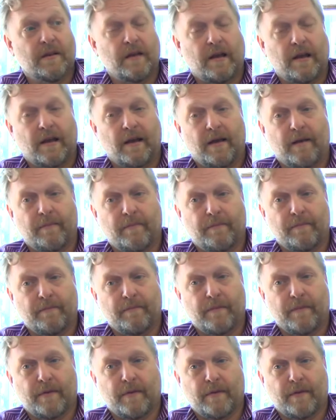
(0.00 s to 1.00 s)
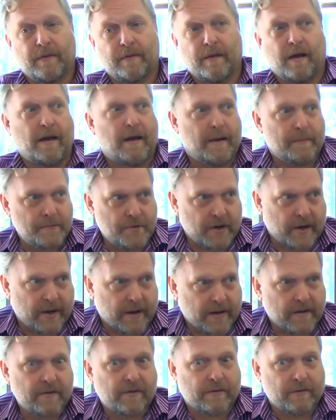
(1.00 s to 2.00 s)
um, the
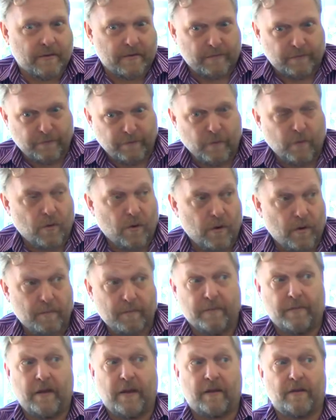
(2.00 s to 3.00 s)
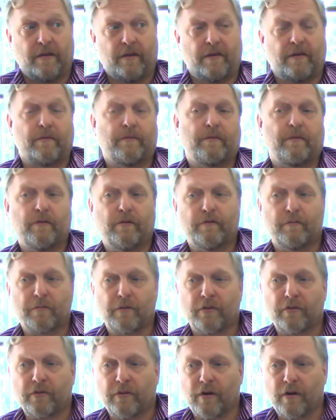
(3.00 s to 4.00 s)
object or the form that you're, you've
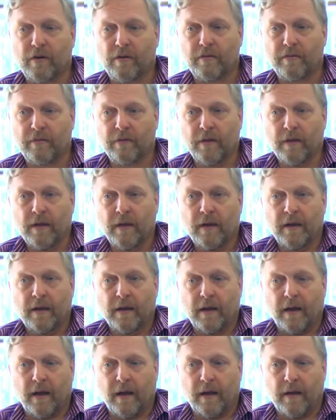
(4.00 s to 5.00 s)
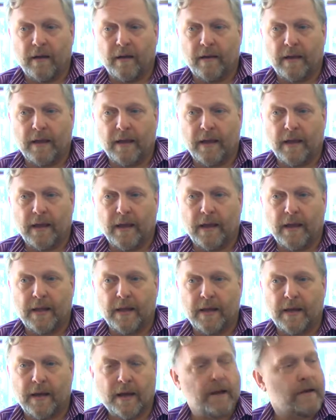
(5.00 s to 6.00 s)
preserved uh,
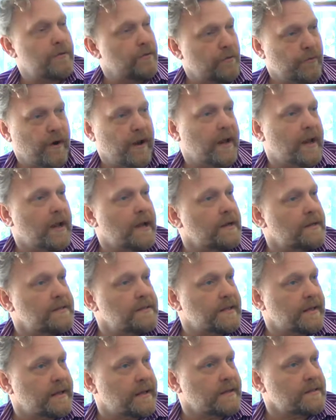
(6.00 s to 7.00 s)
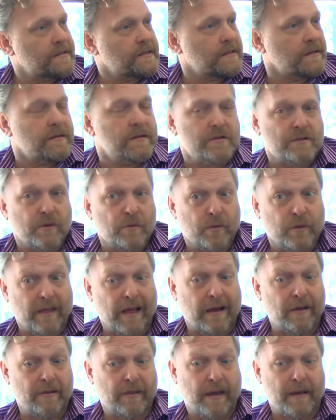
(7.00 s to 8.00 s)
in the right context. So
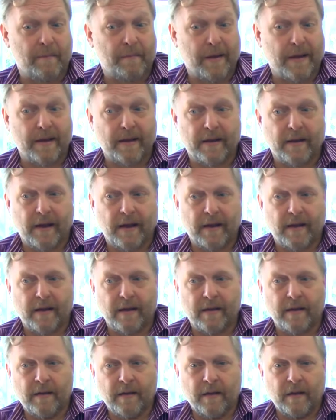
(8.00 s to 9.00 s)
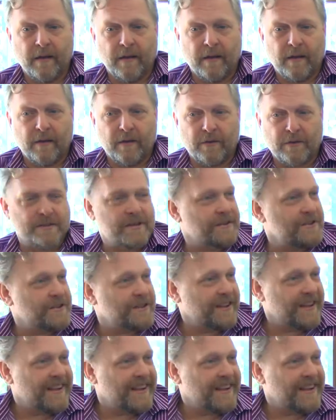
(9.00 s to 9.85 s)
without that metadata, you essentially